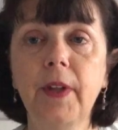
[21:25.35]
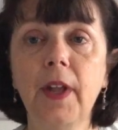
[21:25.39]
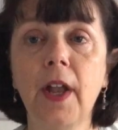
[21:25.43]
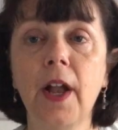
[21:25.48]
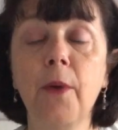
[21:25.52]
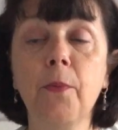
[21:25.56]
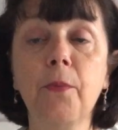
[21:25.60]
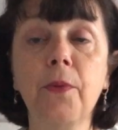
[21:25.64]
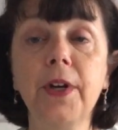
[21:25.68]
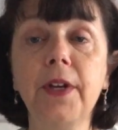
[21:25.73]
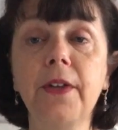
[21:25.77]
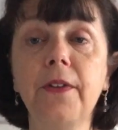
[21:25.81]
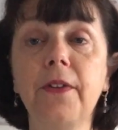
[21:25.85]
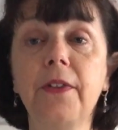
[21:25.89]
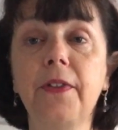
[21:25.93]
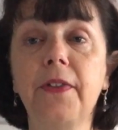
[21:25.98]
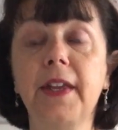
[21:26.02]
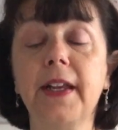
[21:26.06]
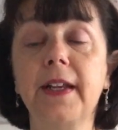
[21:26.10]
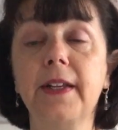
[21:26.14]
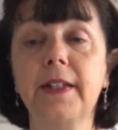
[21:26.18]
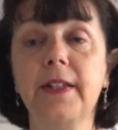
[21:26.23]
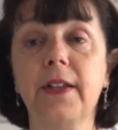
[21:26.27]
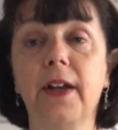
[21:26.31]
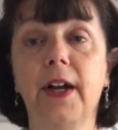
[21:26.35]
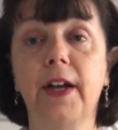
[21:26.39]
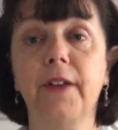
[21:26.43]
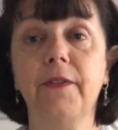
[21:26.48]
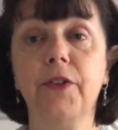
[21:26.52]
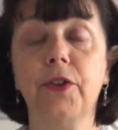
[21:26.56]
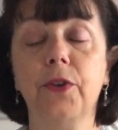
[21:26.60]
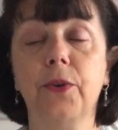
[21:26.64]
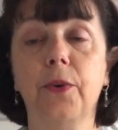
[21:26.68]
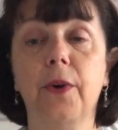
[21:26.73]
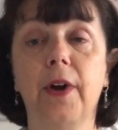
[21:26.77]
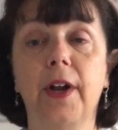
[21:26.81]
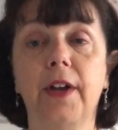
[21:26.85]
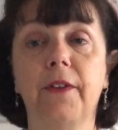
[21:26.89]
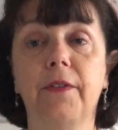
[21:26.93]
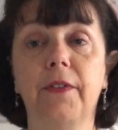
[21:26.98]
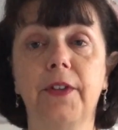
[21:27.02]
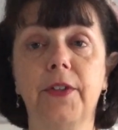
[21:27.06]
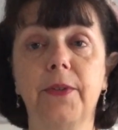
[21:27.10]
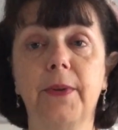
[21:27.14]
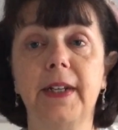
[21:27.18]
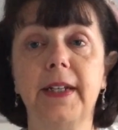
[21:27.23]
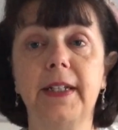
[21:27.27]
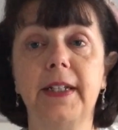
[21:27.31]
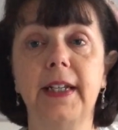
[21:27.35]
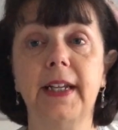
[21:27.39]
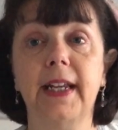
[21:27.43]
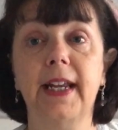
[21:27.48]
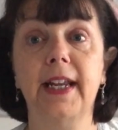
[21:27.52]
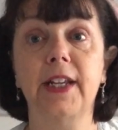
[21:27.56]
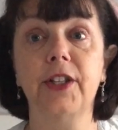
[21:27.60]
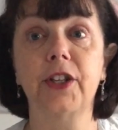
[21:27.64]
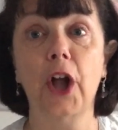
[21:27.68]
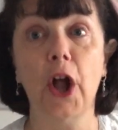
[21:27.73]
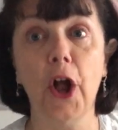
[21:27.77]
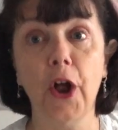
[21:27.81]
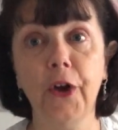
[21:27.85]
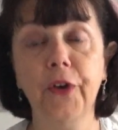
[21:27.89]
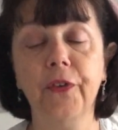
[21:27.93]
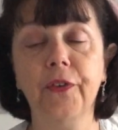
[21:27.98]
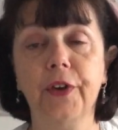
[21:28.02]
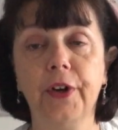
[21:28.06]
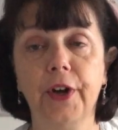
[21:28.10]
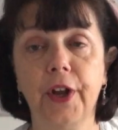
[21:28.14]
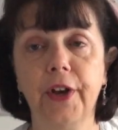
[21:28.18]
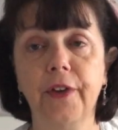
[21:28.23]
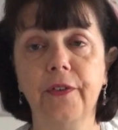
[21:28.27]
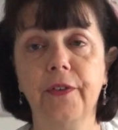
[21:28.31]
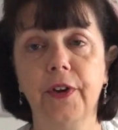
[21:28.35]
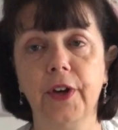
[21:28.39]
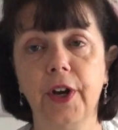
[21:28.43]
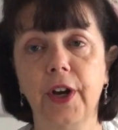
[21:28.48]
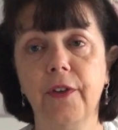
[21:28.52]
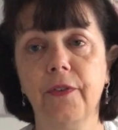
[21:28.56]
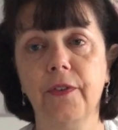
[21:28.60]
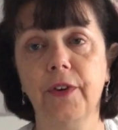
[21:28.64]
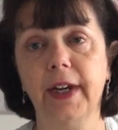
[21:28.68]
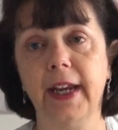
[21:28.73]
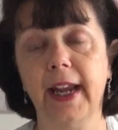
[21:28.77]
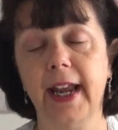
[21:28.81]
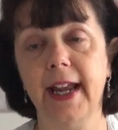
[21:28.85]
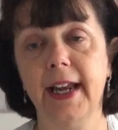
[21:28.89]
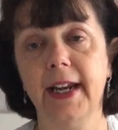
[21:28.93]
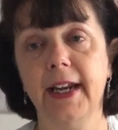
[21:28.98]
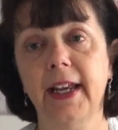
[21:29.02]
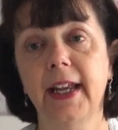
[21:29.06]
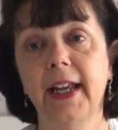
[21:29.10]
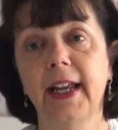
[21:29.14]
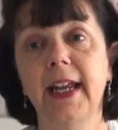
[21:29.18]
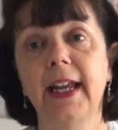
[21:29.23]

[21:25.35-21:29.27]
And one of the things that I've taught over the 20 years, over and over and over again,